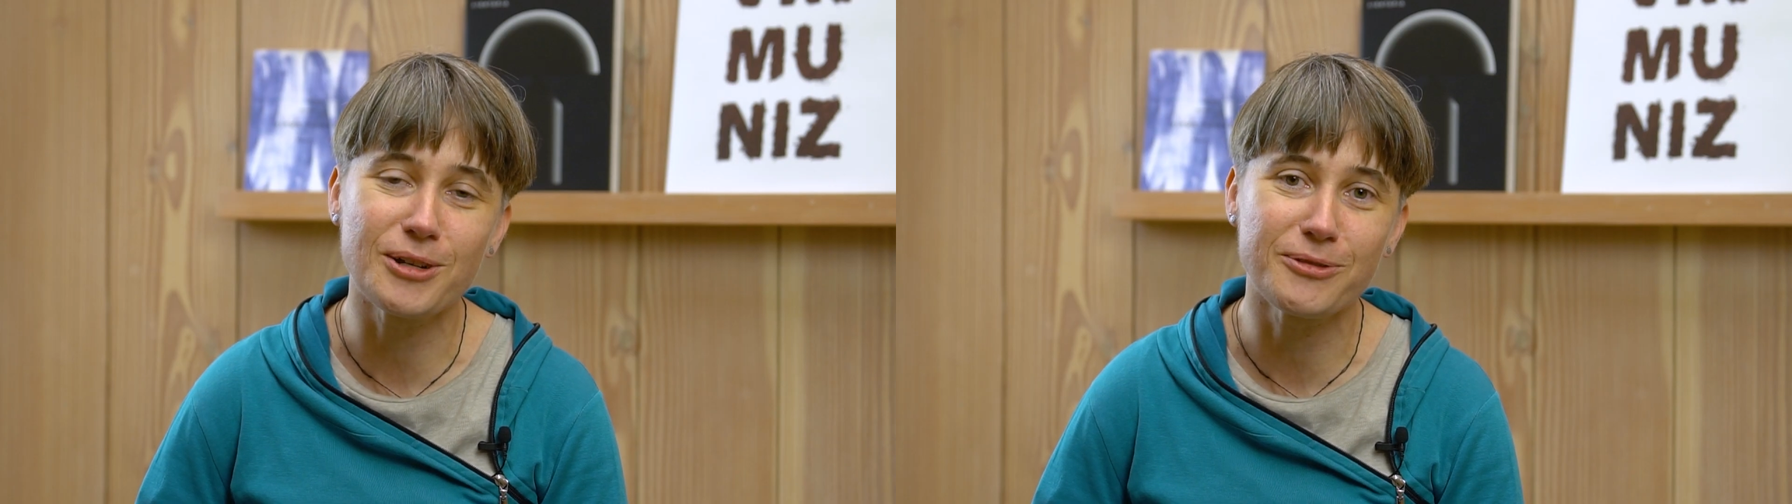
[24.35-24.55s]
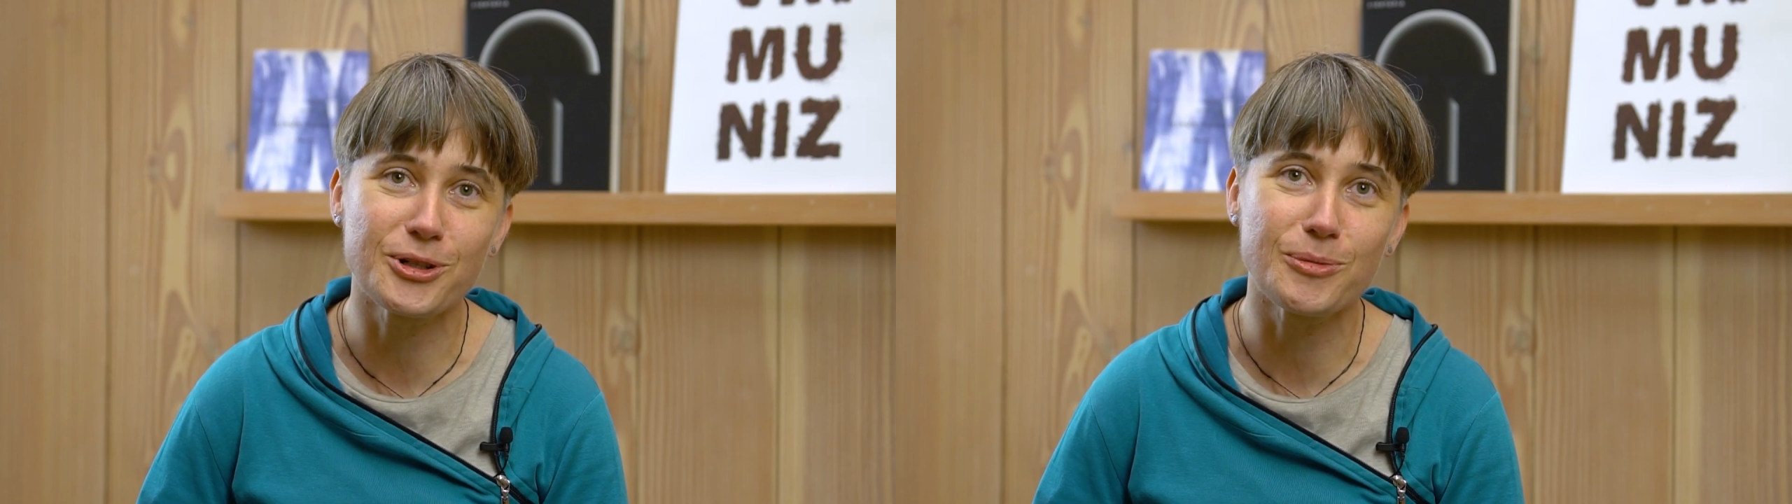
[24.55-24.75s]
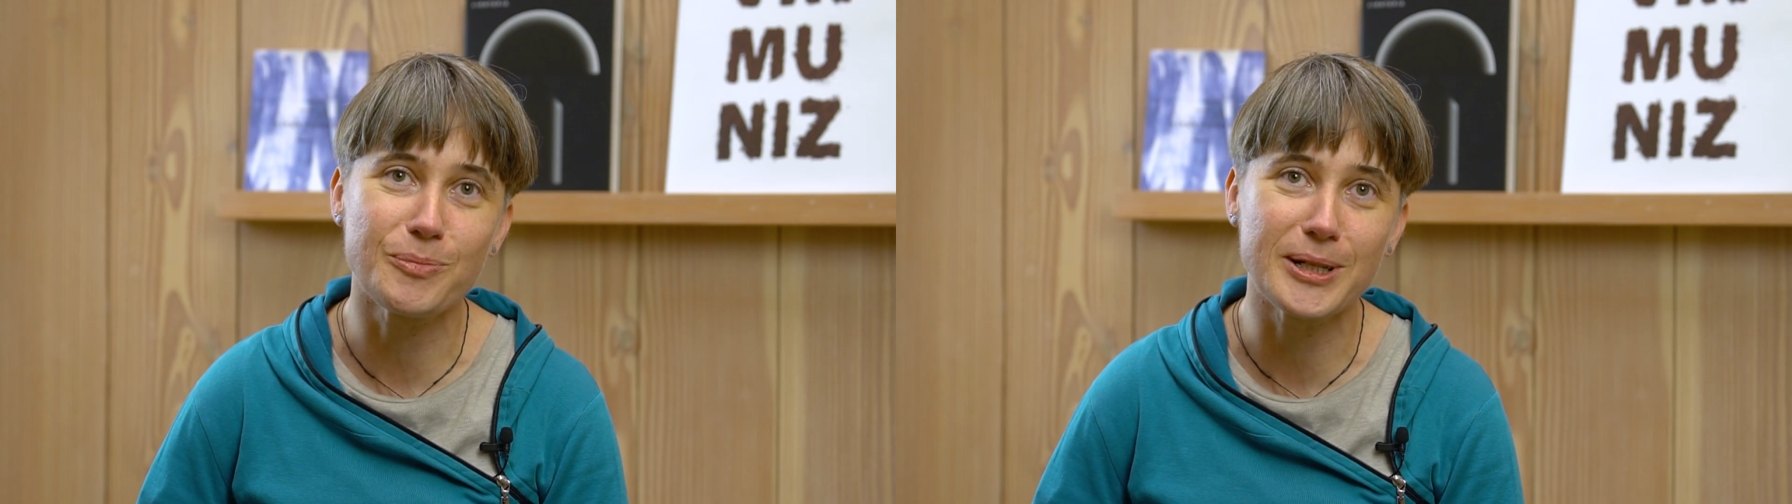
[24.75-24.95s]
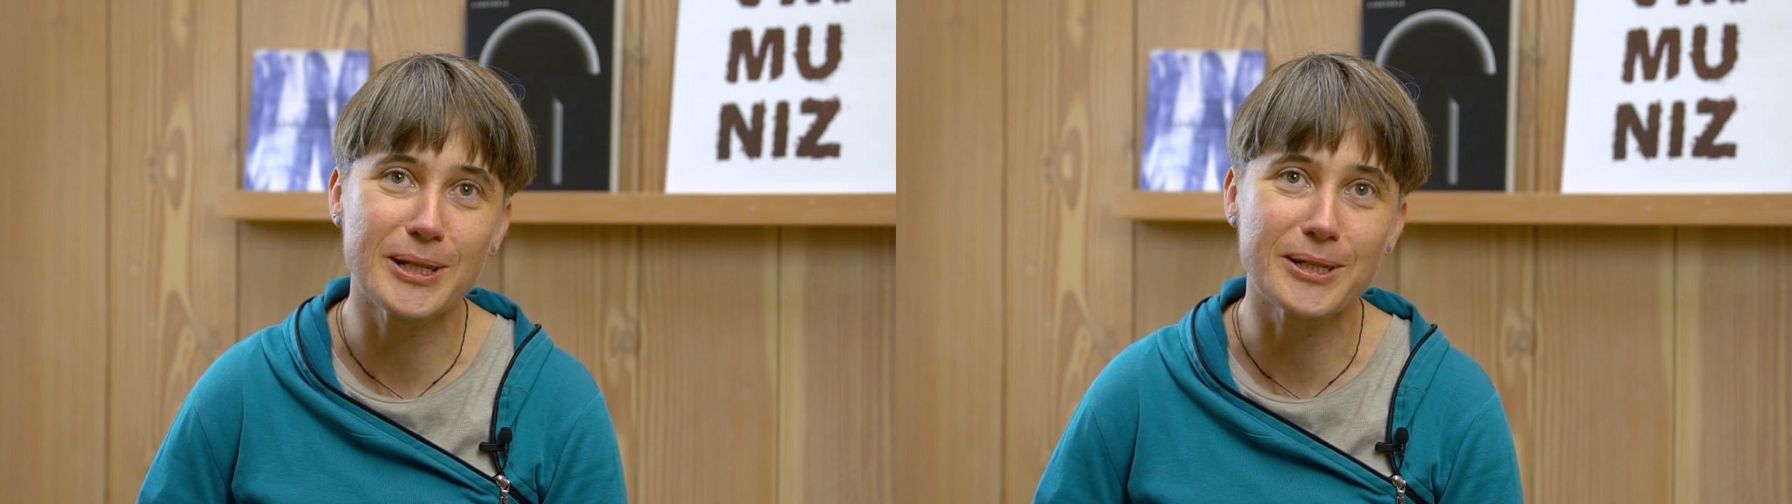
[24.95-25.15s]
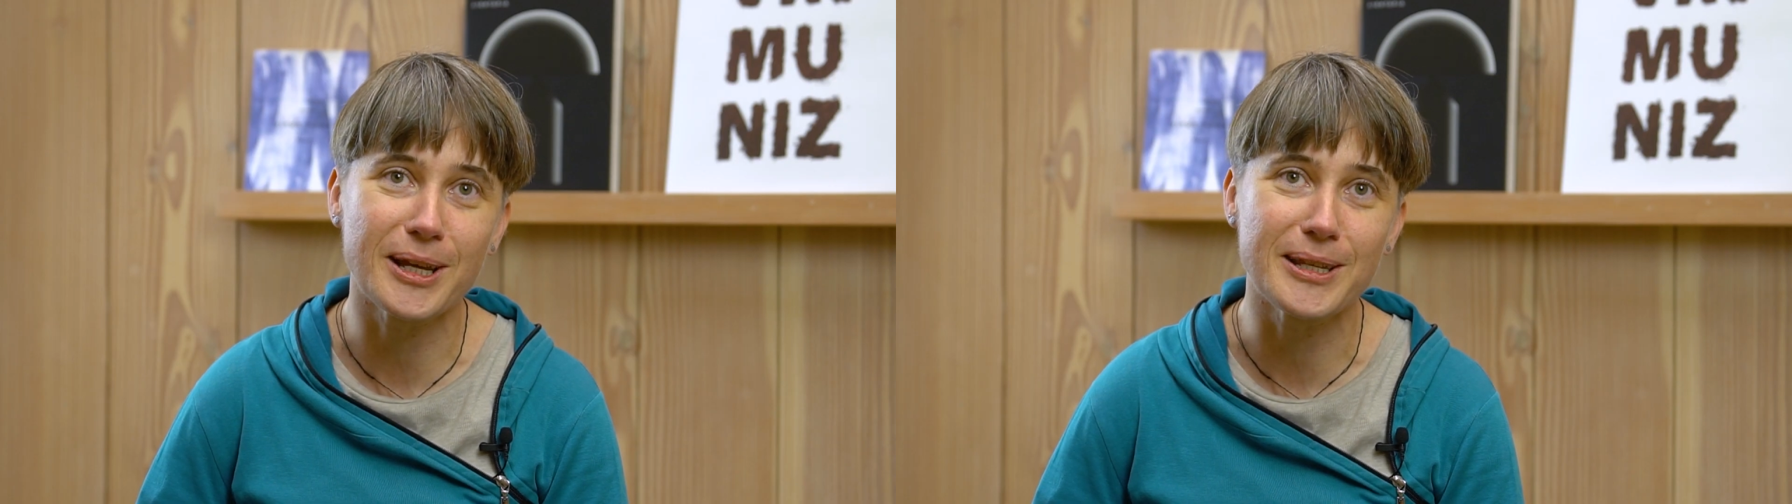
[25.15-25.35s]
Efficient
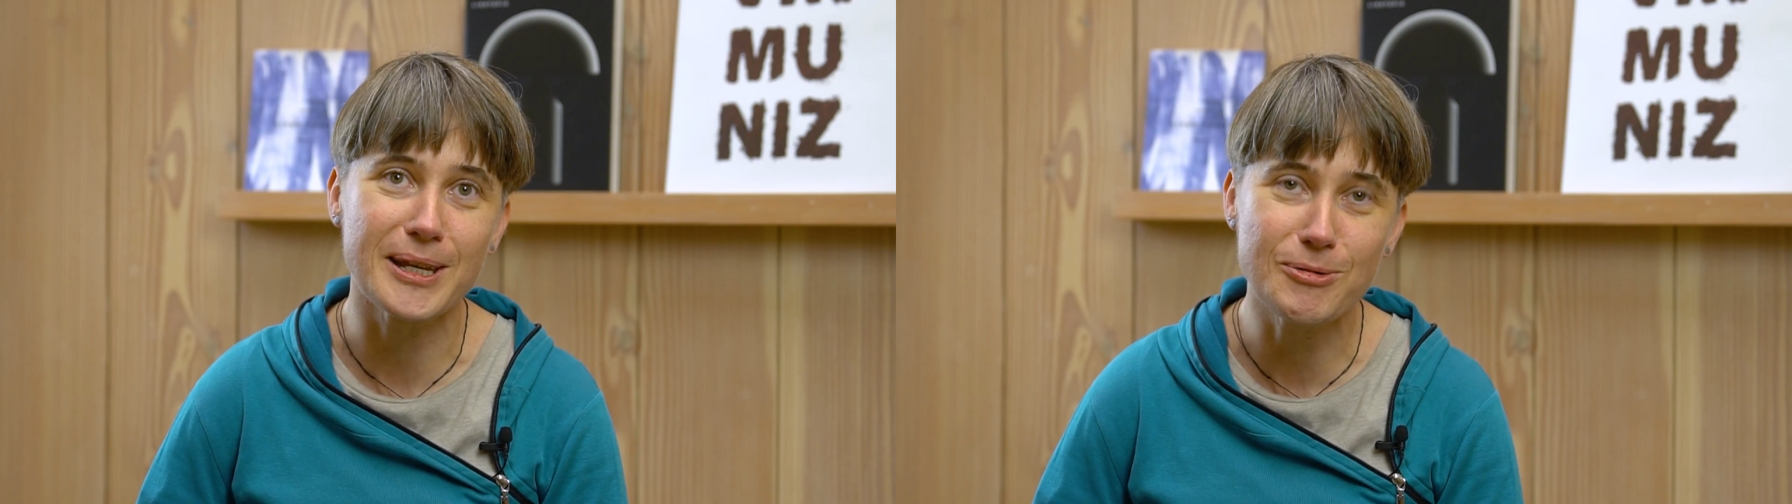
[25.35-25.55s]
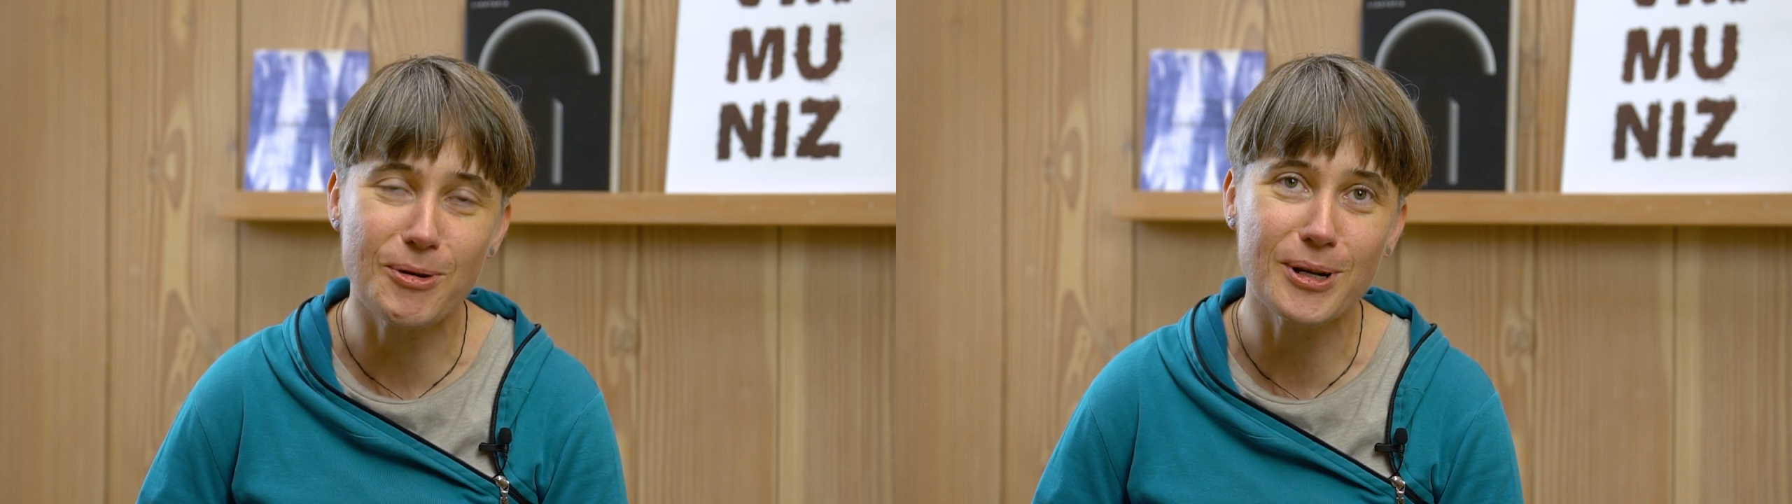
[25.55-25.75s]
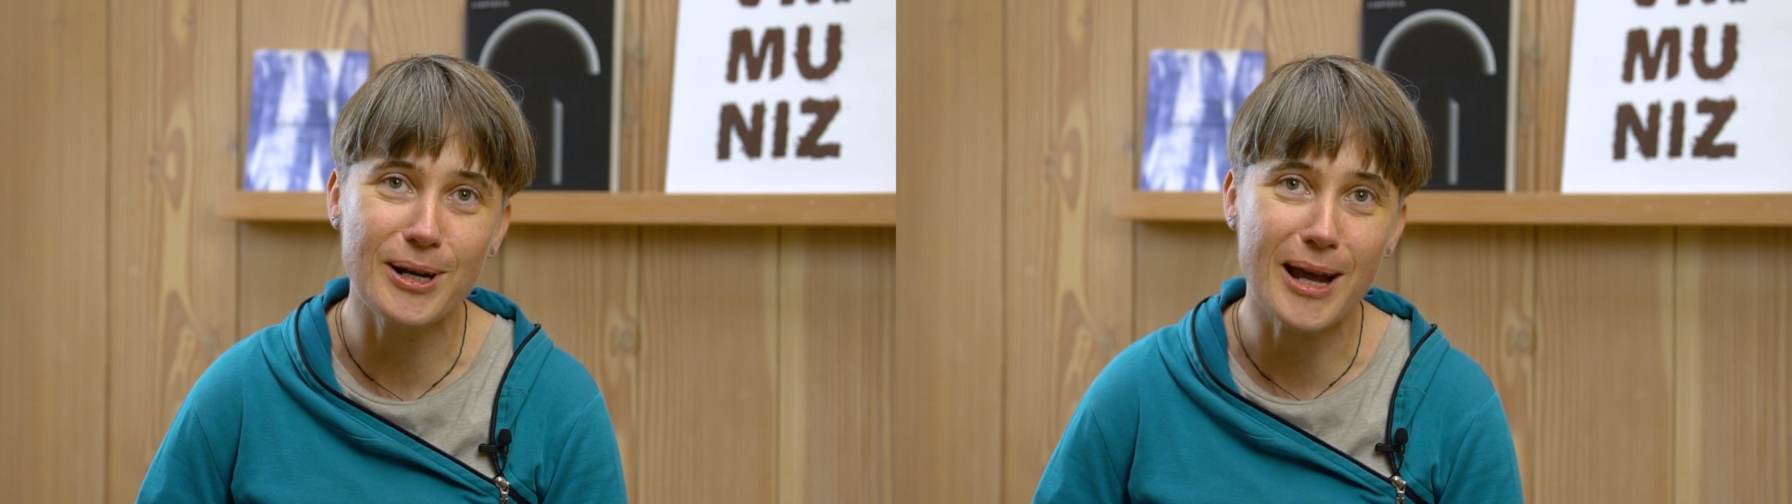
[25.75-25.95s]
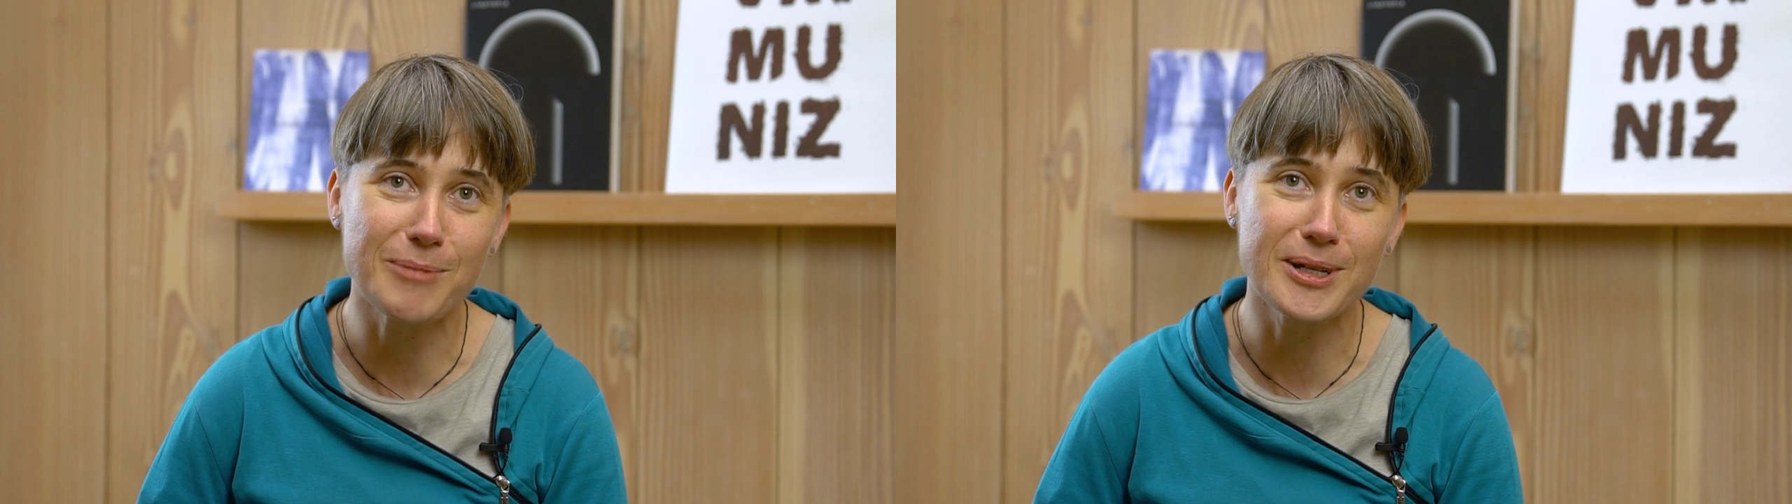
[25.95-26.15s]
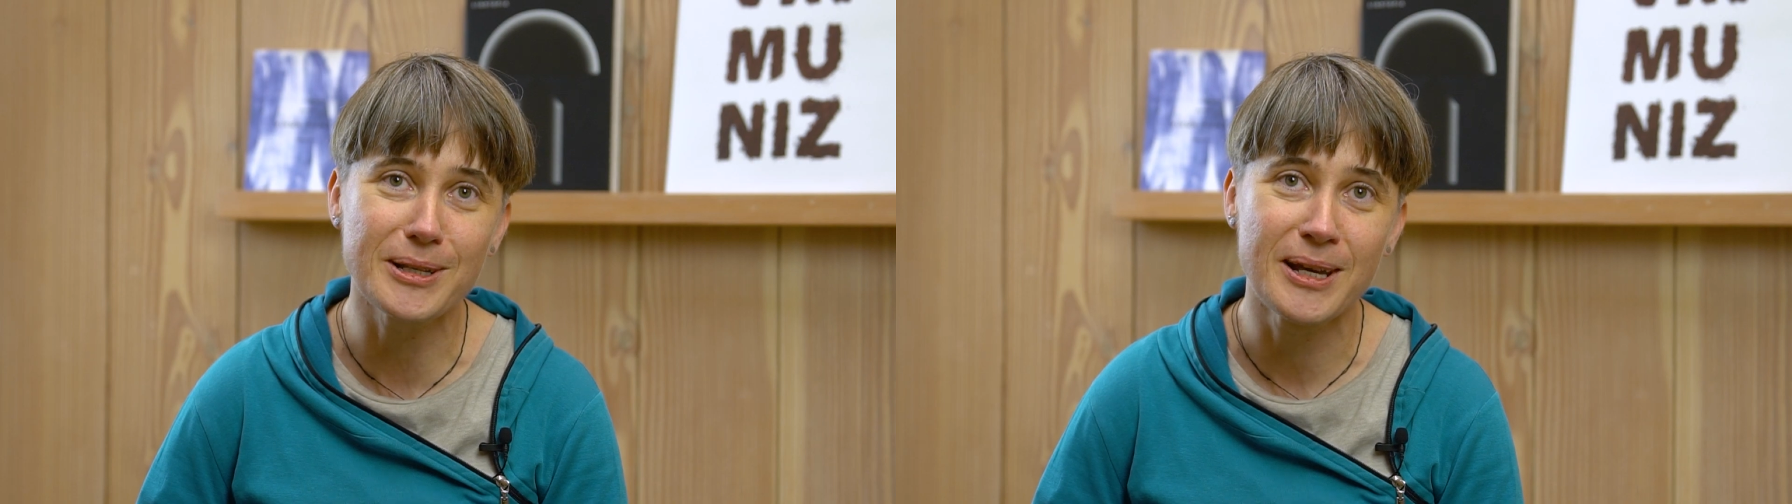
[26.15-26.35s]
Buildings and Indoor Climate.